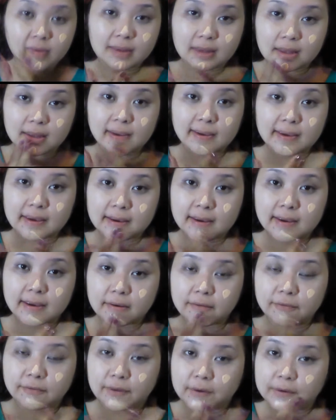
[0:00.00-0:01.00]
the
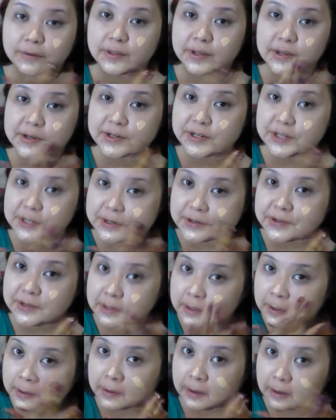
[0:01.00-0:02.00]
foundation
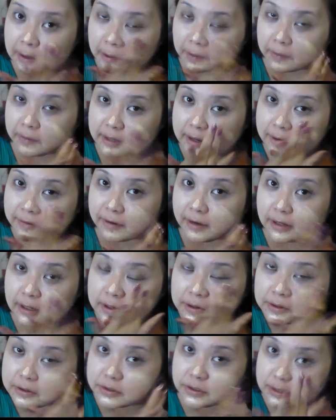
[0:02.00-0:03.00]
directly
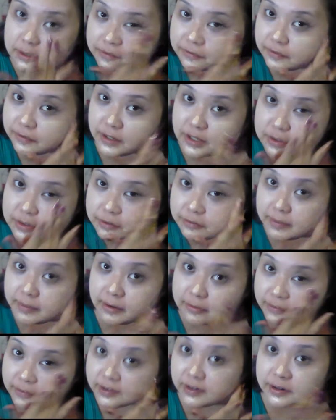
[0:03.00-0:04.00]
onto the face with my
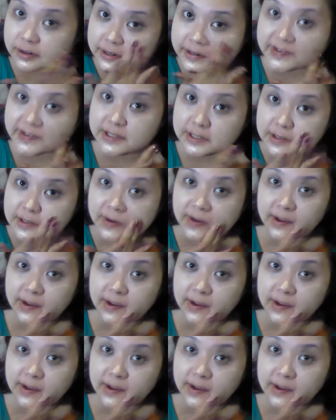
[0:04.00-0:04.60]
fingers.